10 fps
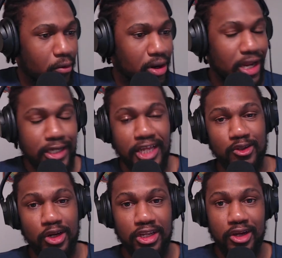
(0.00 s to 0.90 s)
let's
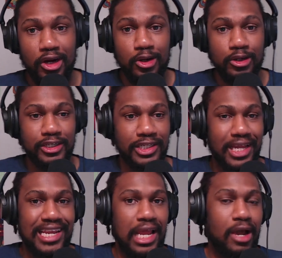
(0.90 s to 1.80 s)
actually
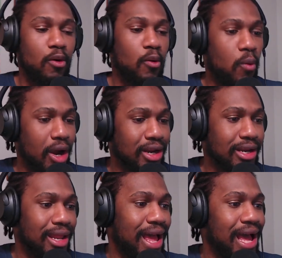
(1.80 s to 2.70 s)
understand now what
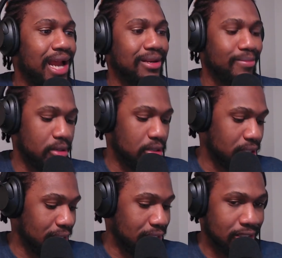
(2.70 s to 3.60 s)
Allen Parr
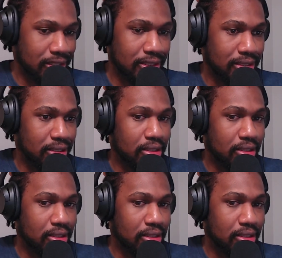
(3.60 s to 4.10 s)
is